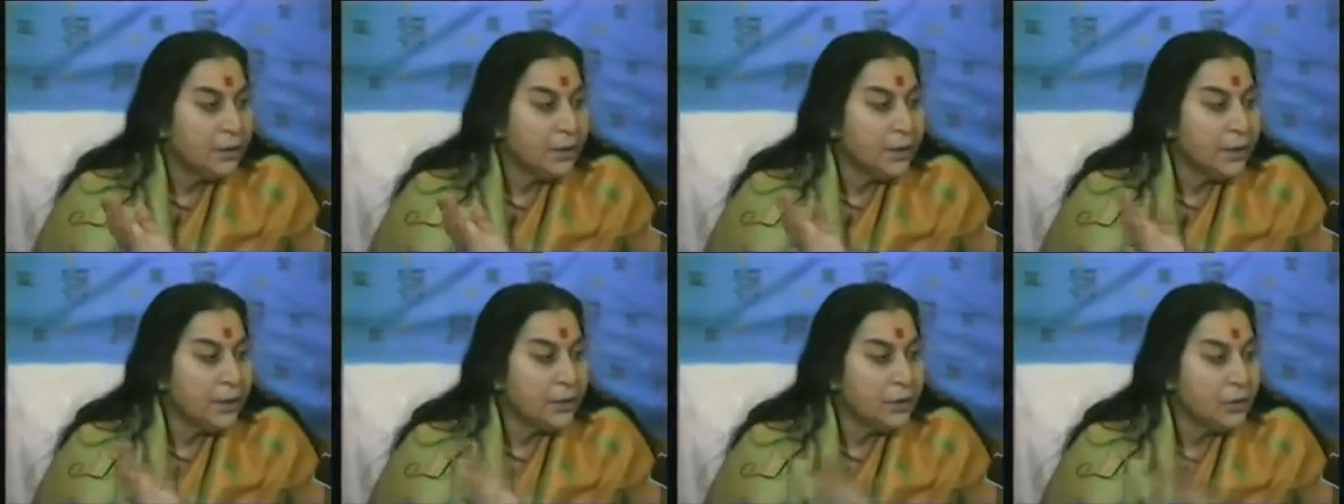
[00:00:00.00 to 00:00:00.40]

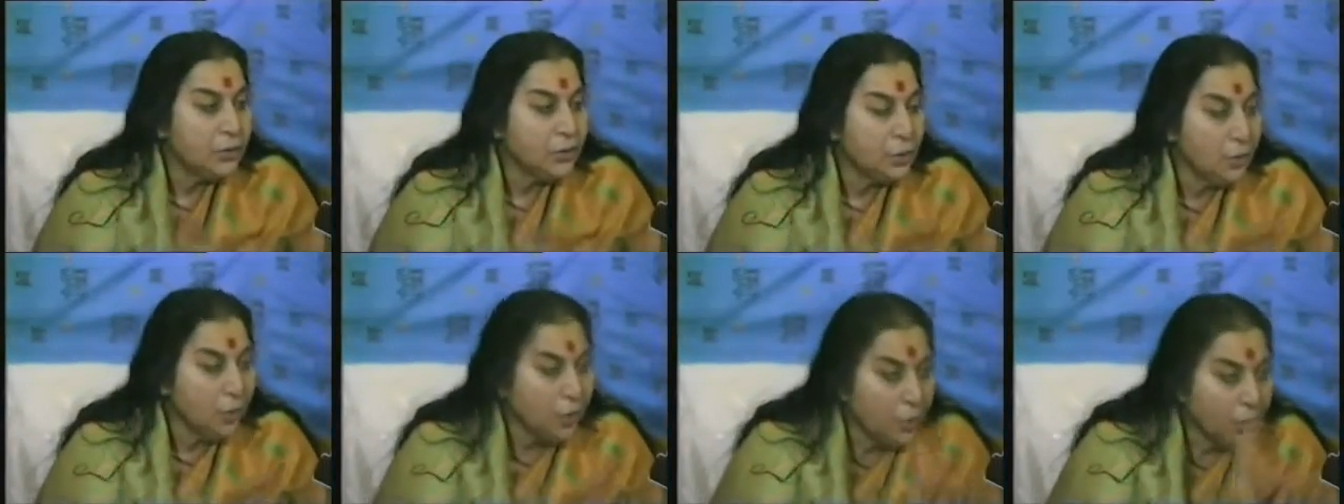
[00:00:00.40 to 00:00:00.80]
There is
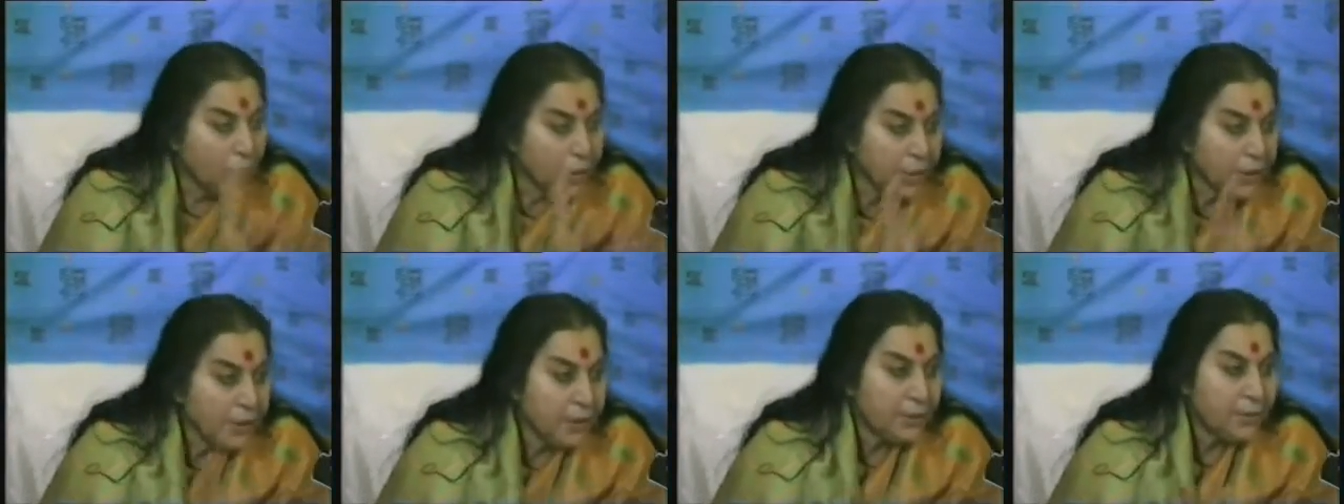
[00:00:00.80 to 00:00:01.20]
no
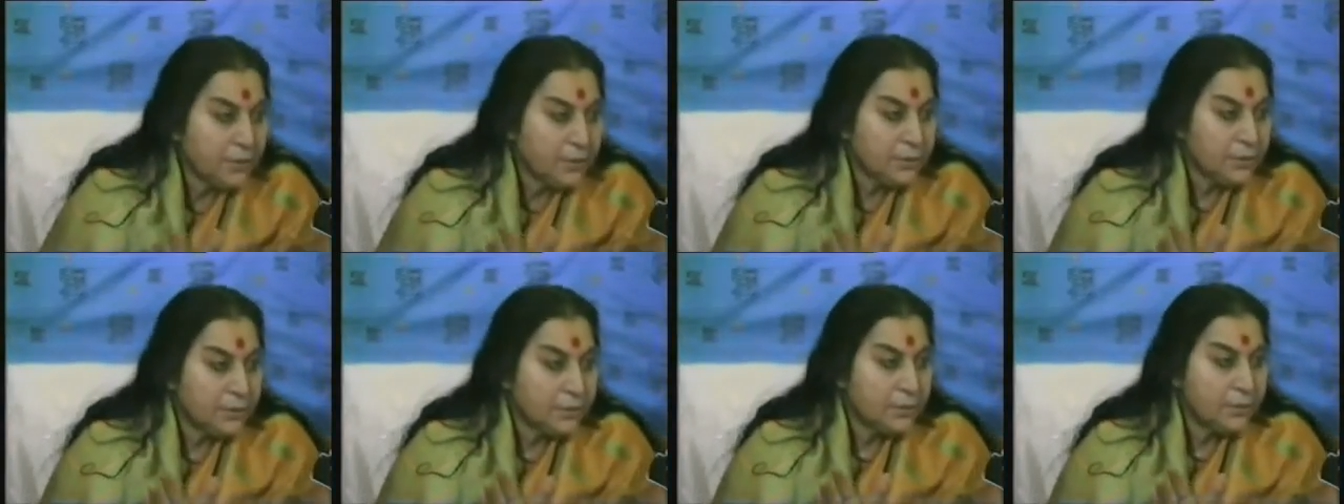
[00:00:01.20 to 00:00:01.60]
need
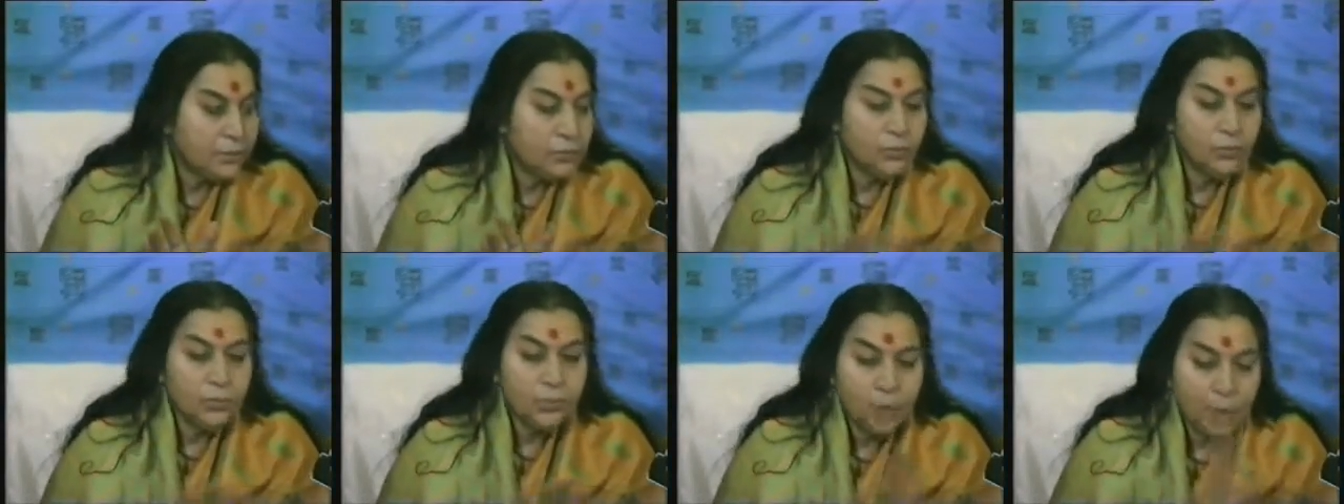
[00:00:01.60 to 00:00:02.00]

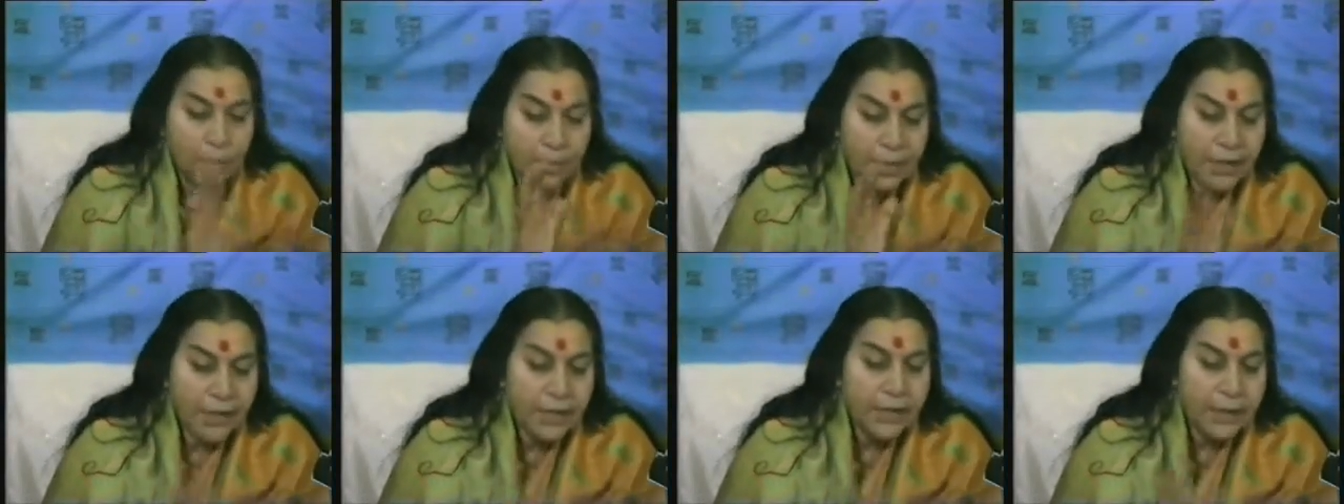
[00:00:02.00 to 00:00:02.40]
to
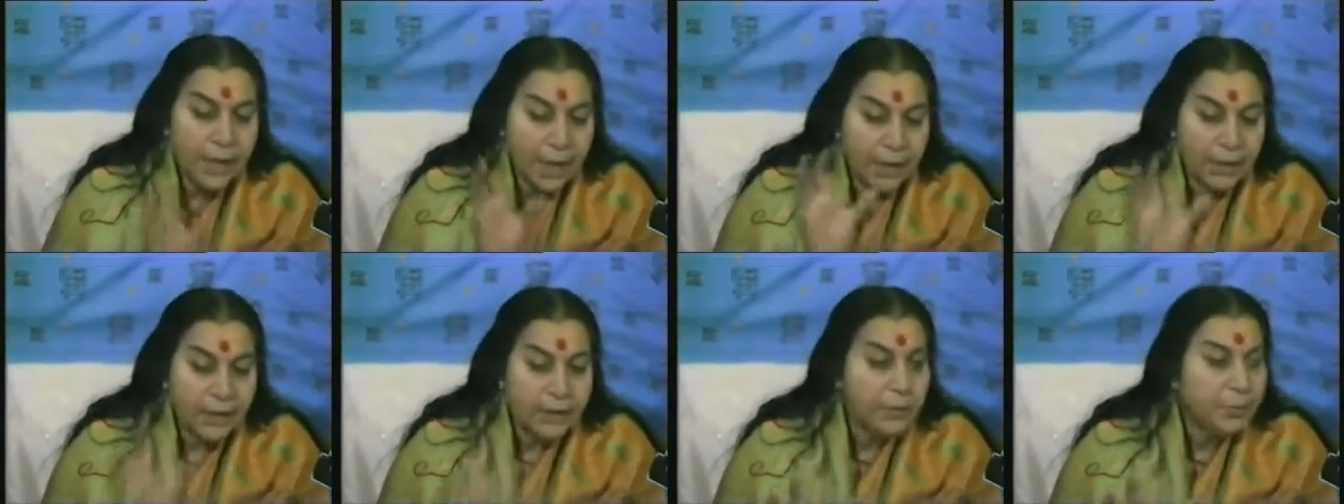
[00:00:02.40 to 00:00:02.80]
dominate
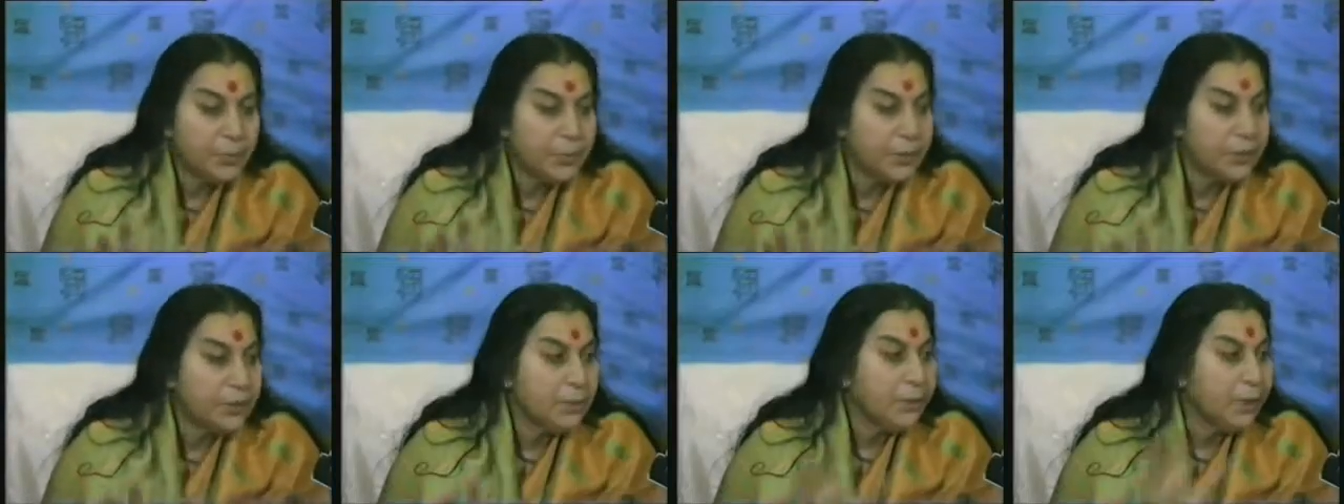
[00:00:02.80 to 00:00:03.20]
another
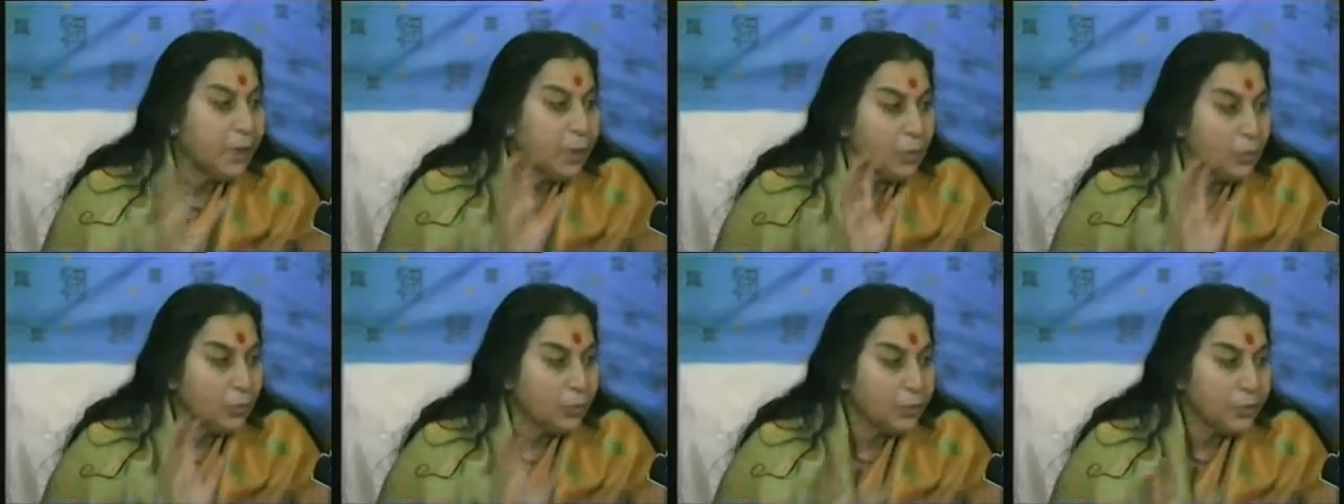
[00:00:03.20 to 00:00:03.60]
person by
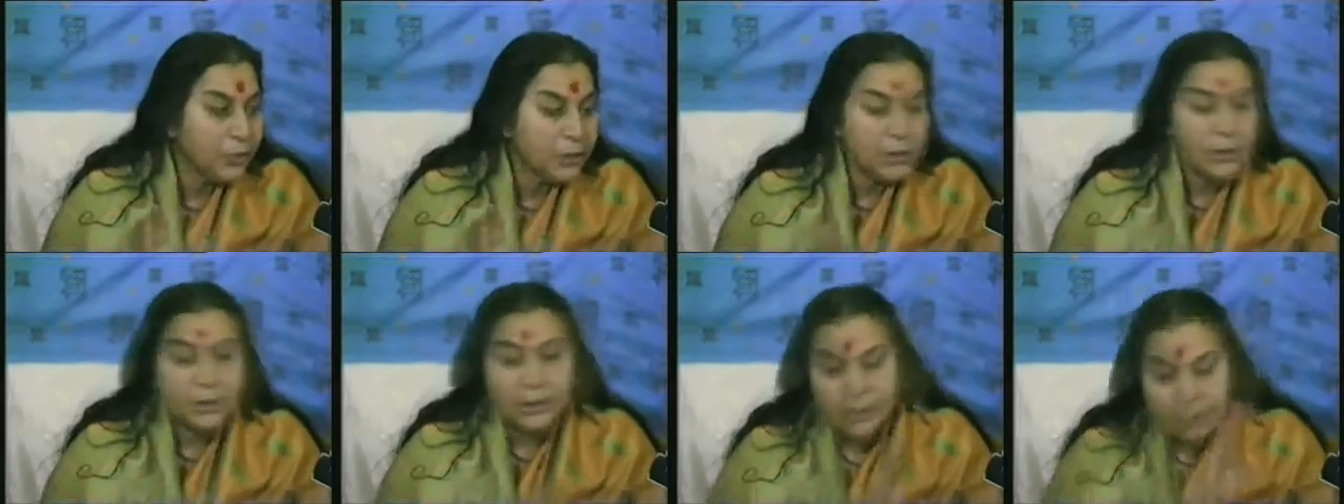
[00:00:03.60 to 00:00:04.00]

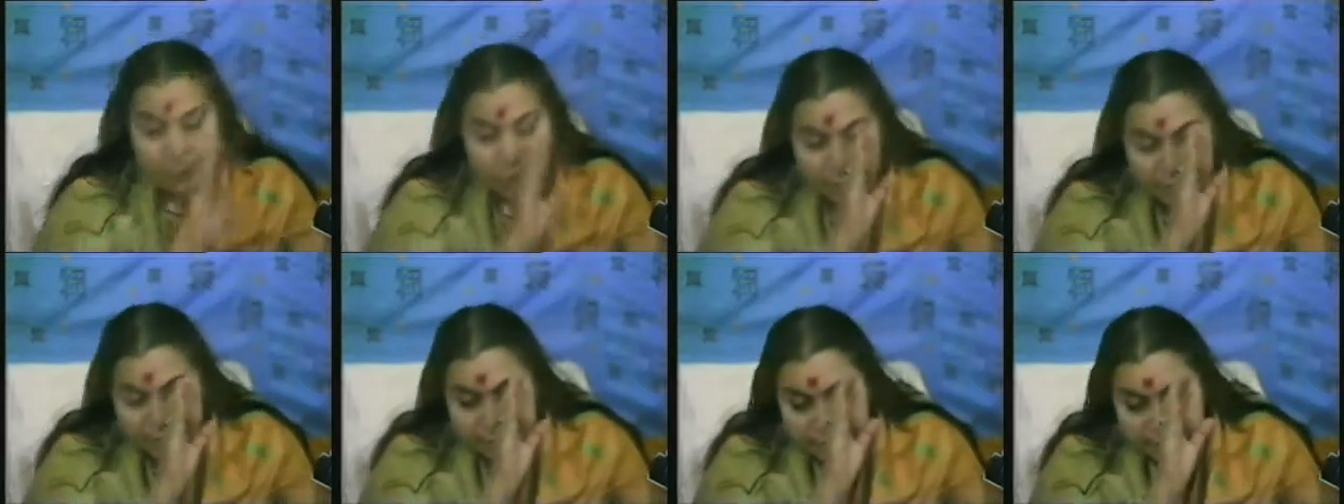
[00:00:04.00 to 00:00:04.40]
outward things, he
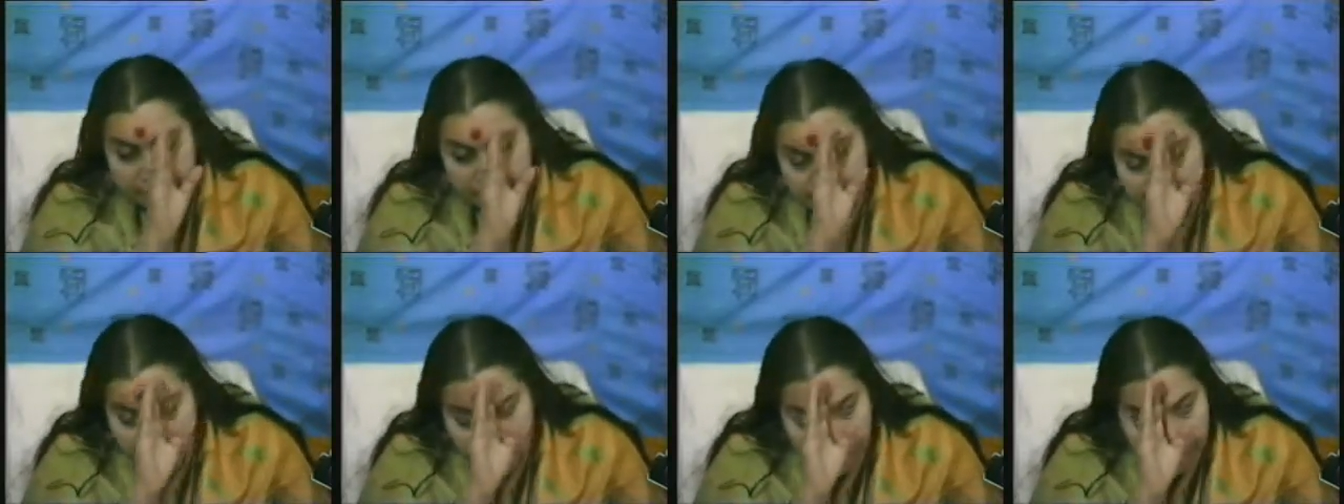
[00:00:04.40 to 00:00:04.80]
will
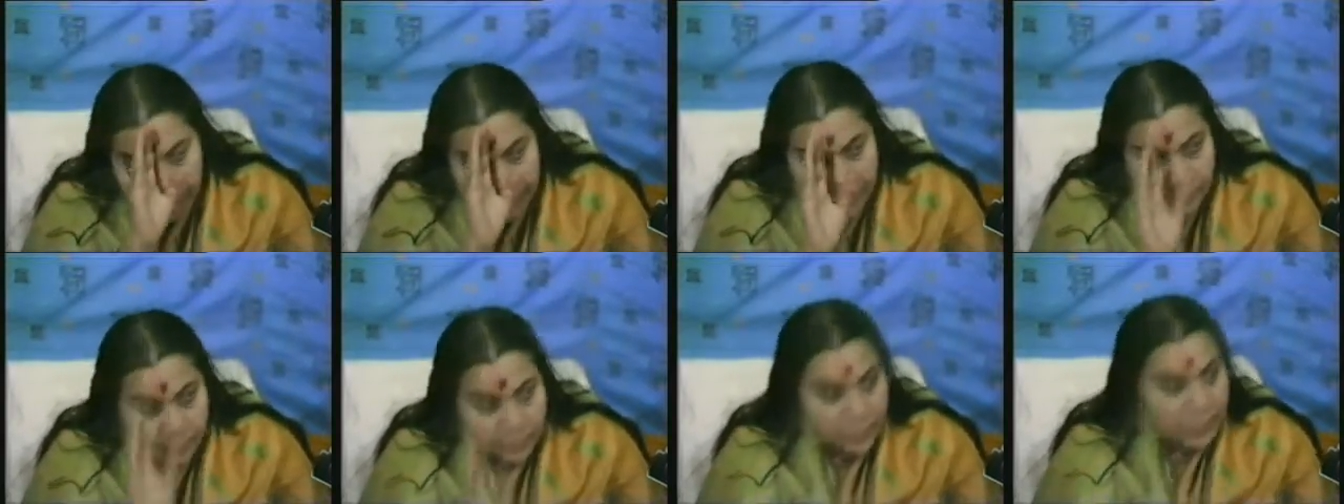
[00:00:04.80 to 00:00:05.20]
settle down
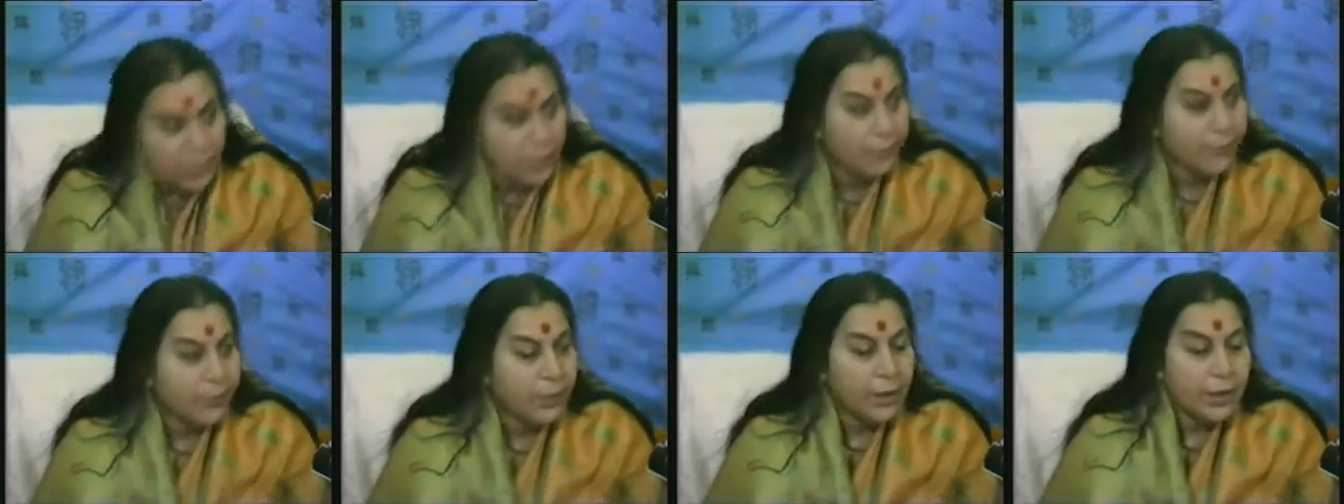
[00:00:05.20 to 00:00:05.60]
by
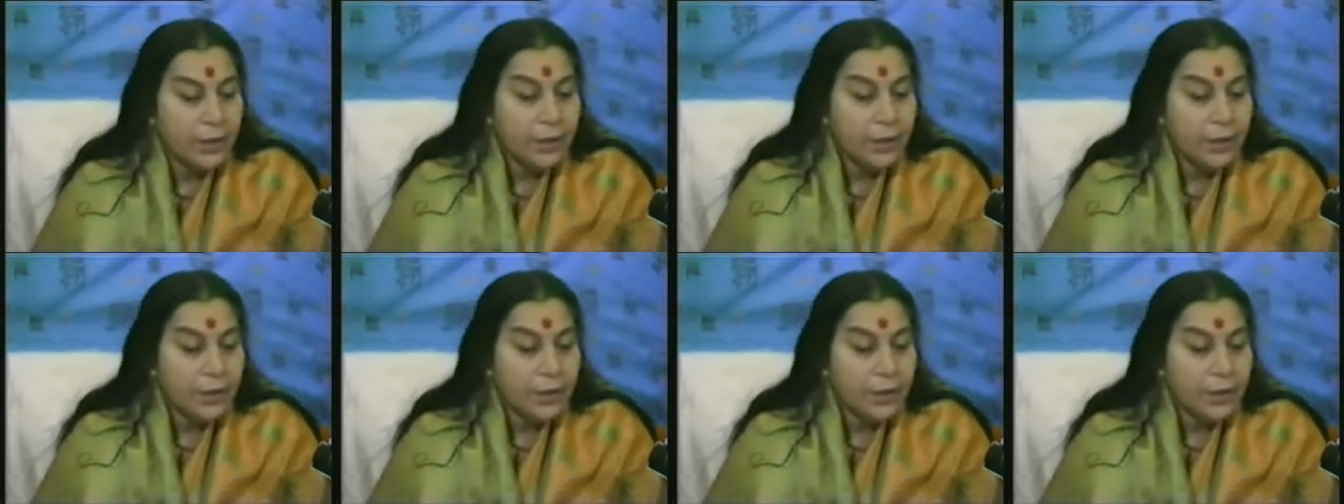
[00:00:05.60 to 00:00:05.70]
himself